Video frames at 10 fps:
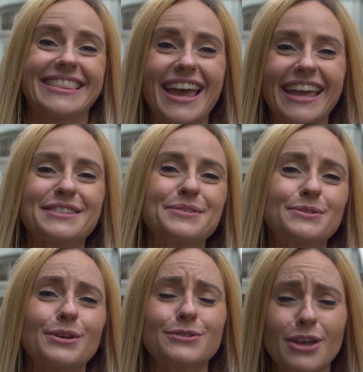There is
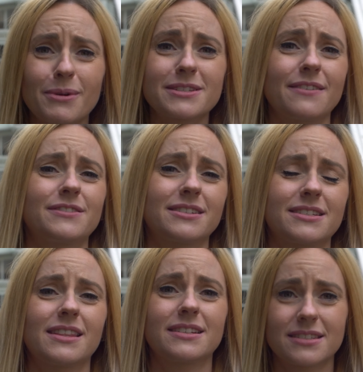also so much they've done
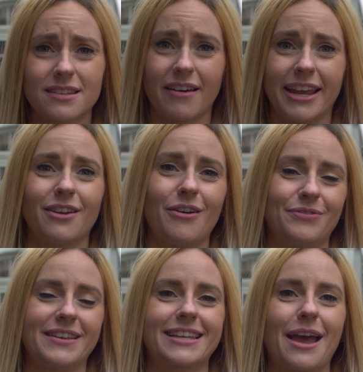to the design of
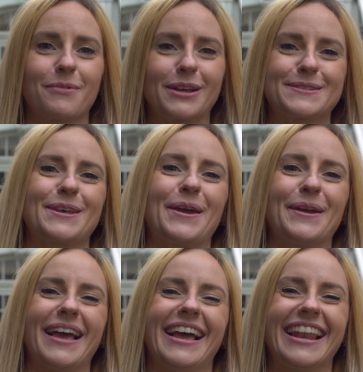this camera,
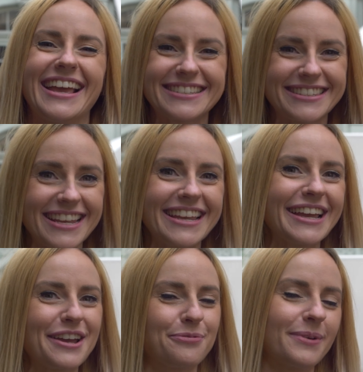so let's see
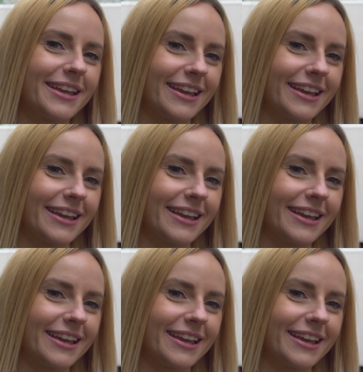if we